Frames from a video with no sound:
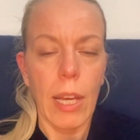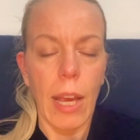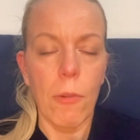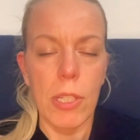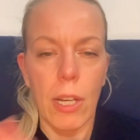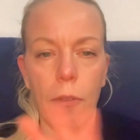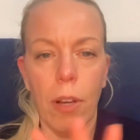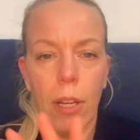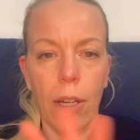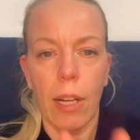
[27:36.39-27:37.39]
I was kind
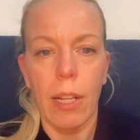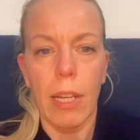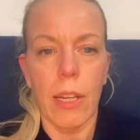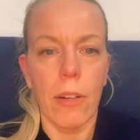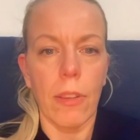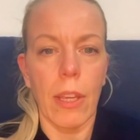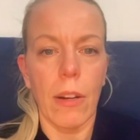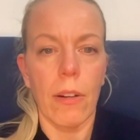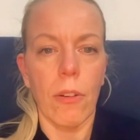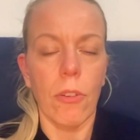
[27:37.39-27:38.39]
of unclear there.